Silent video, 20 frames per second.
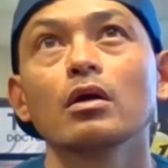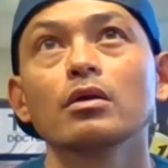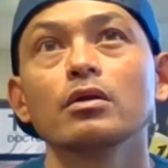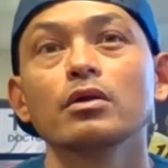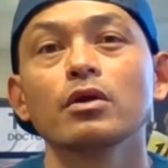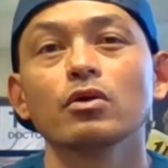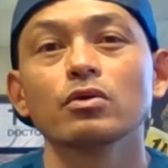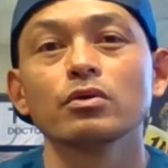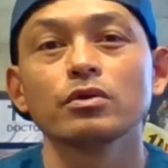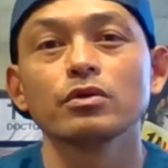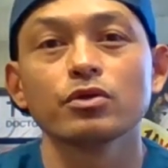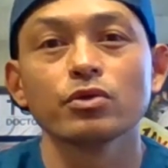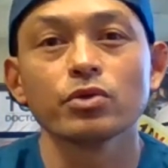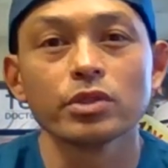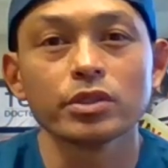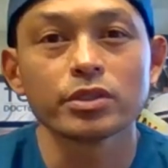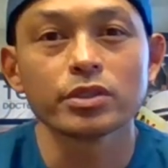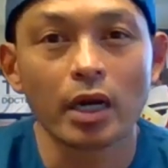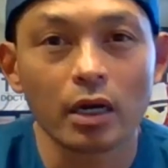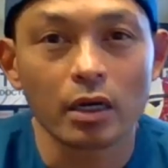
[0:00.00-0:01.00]
don't do
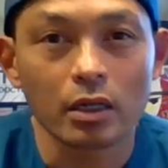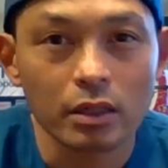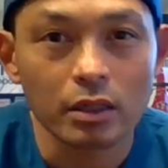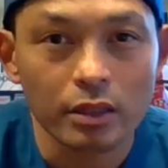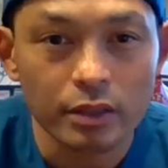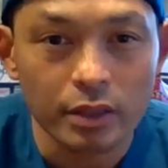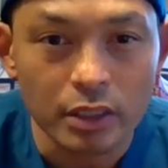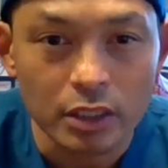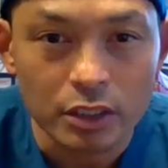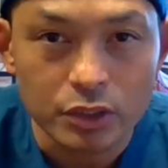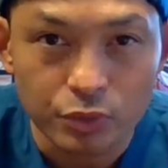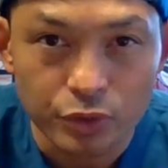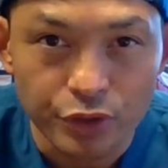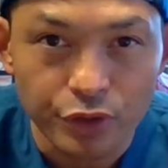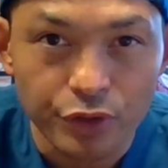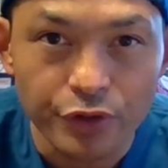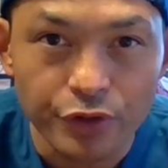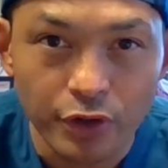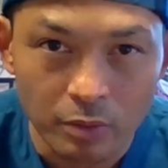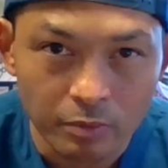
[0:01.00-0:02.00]
entirely things where your
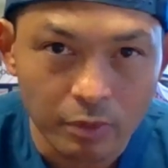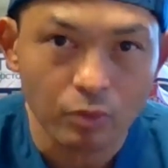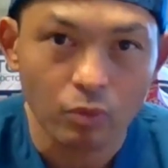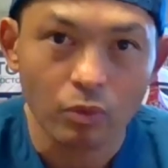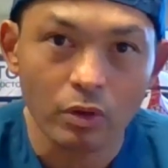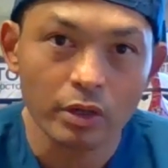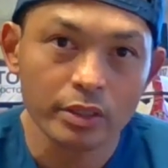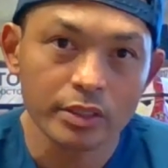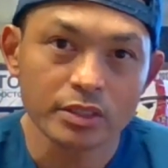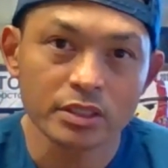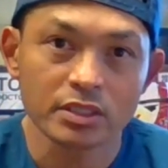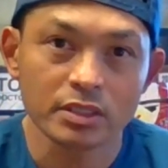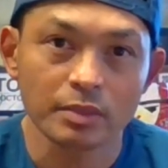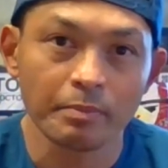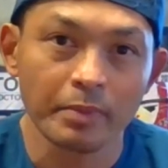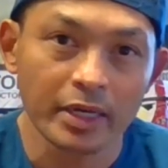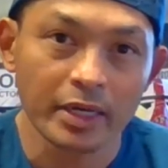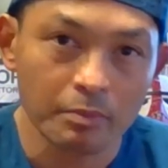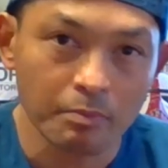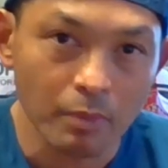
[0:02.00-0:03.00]
number one is to
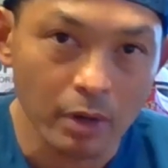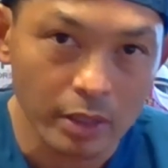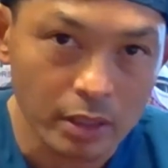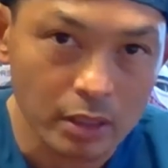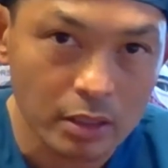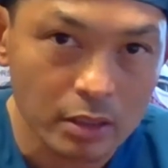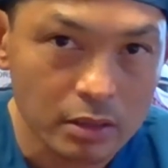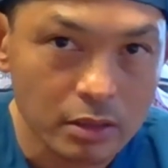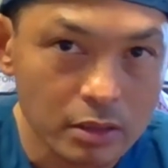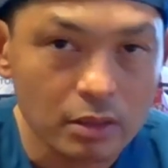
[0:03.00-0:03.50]
make money.